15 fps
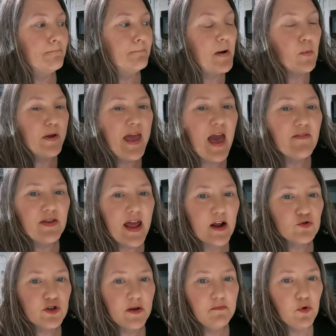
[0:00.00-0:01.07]
But we haven't
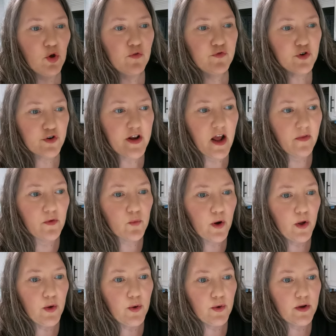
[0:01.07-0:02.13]
actually moved her down the
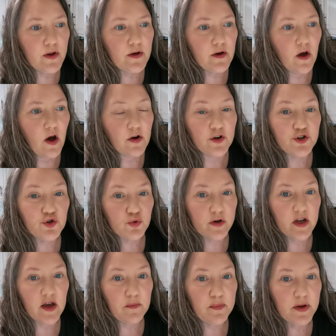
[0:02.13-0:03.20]
road and on a
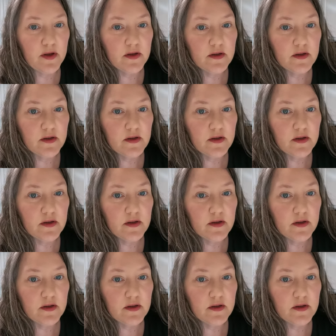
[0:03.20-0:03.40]
trip